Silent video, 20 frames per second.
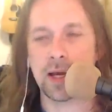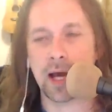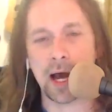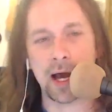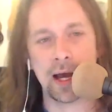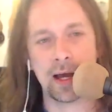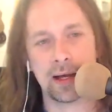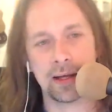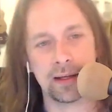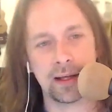
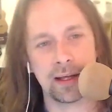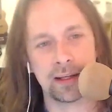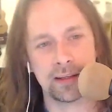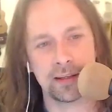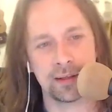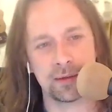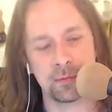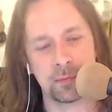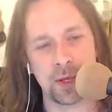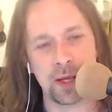Uh, and
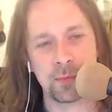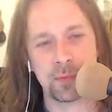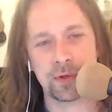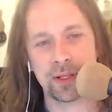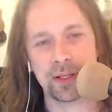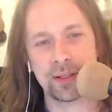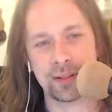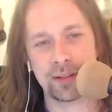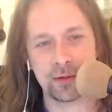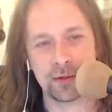then people in the